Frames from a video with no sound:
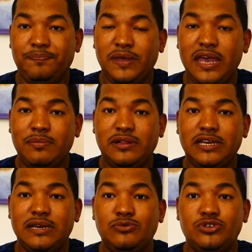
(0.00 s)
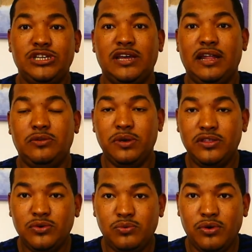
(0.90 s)
able him to share that with
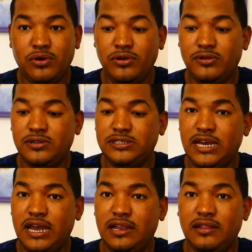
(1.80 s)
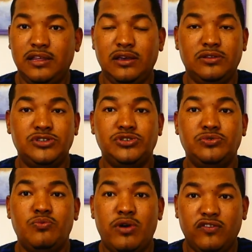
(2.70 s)
the world, and they do
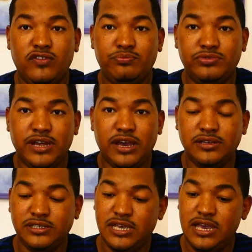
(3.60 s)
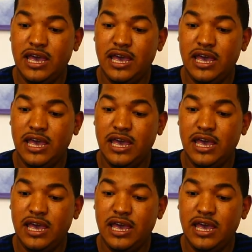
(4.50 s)
wonderful products.